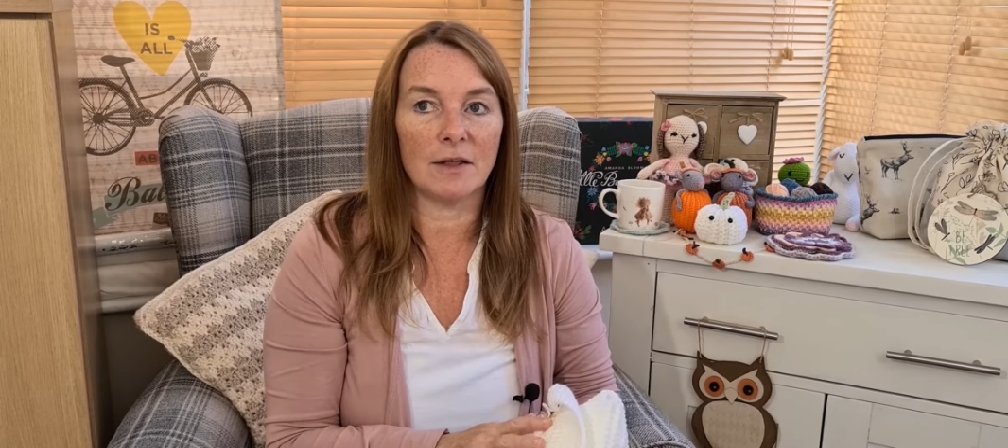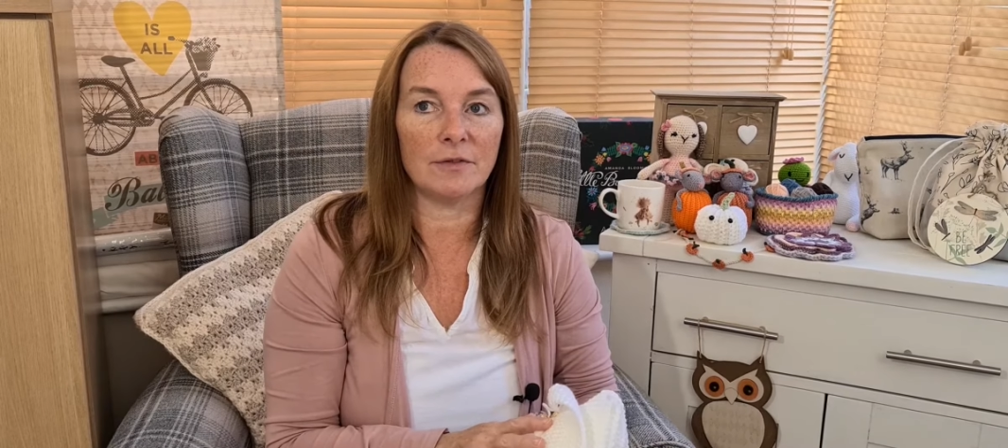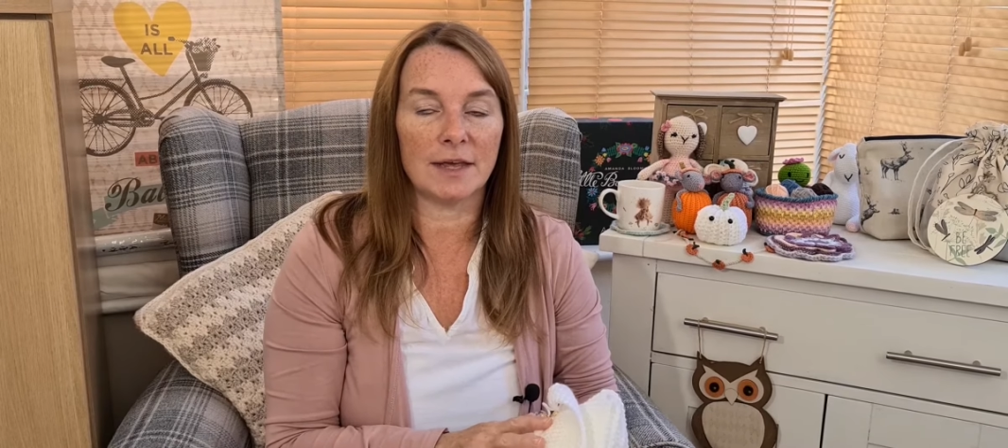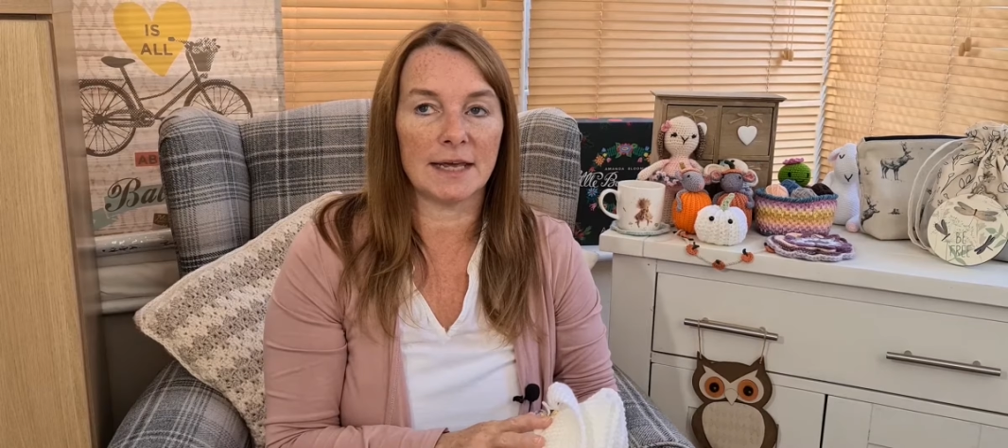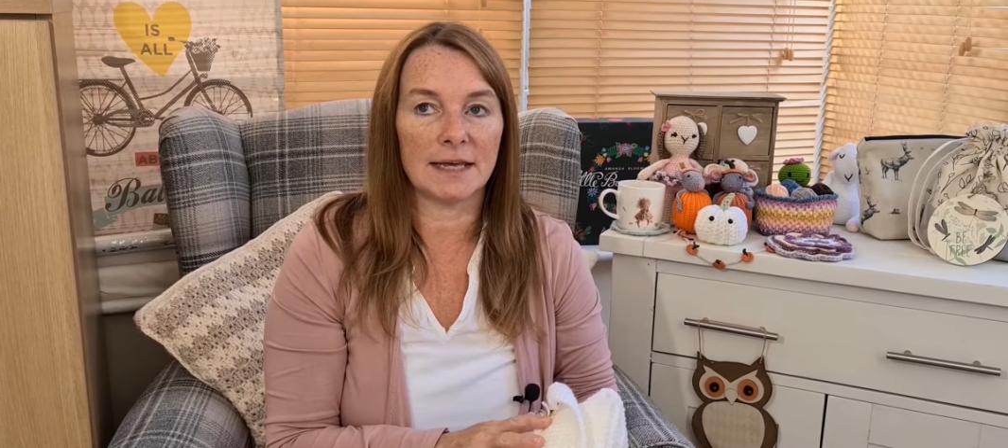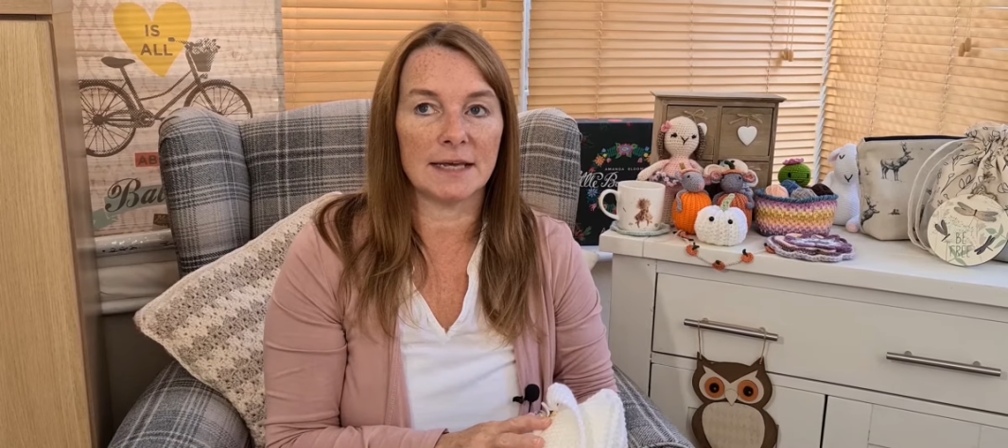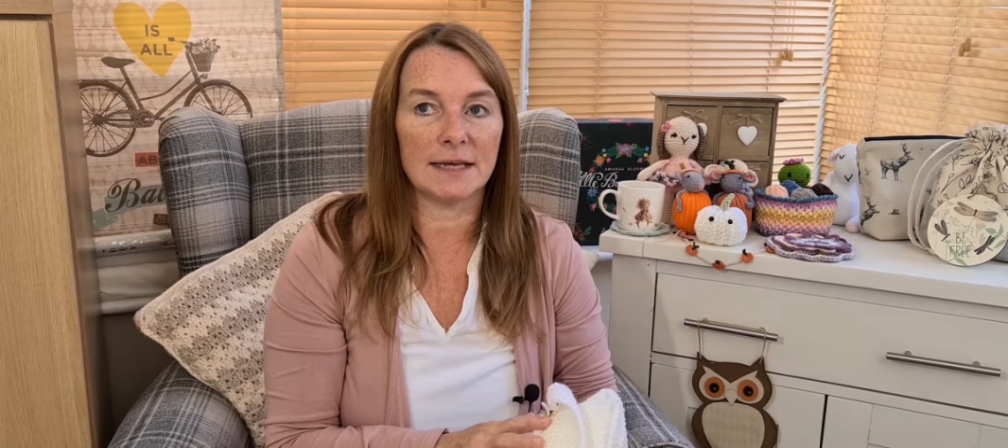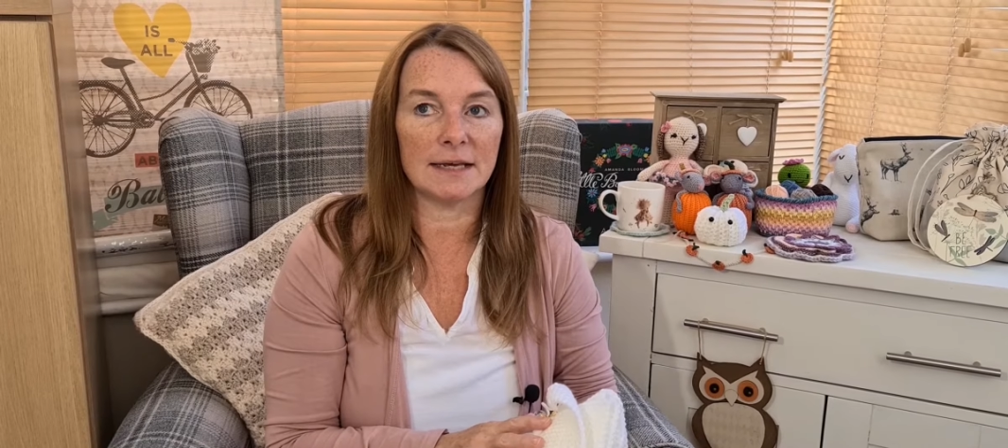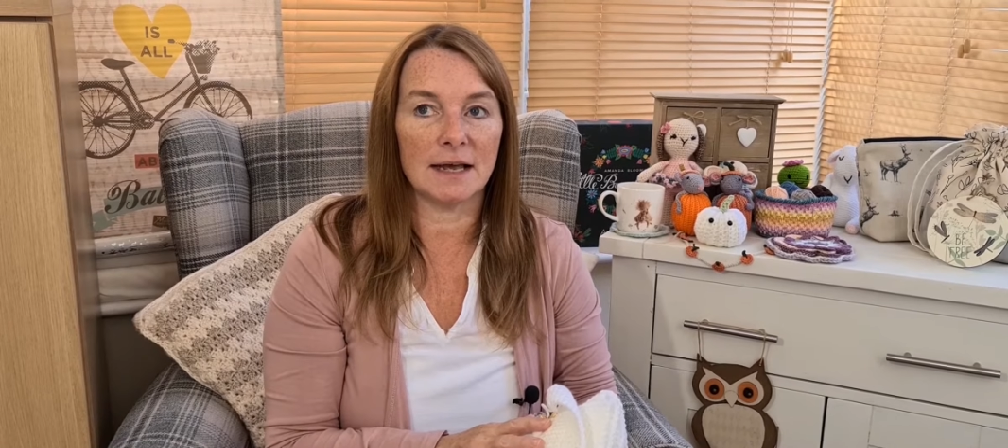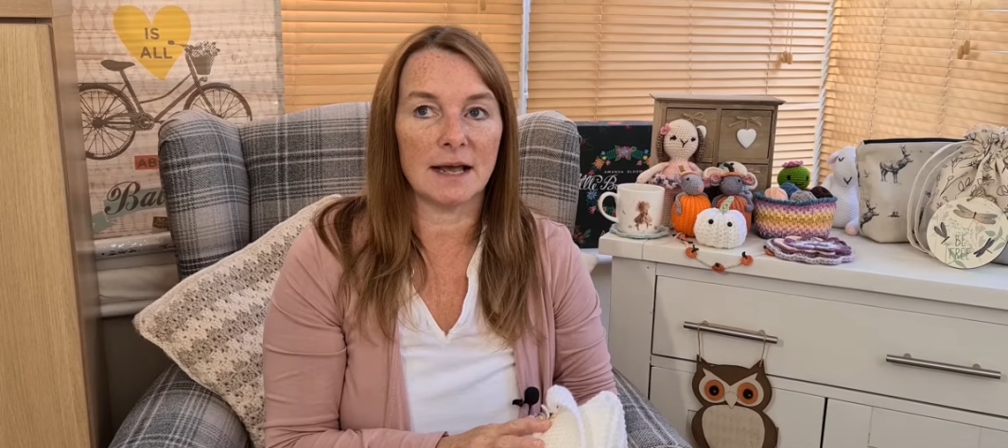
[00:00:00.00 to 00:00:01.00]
the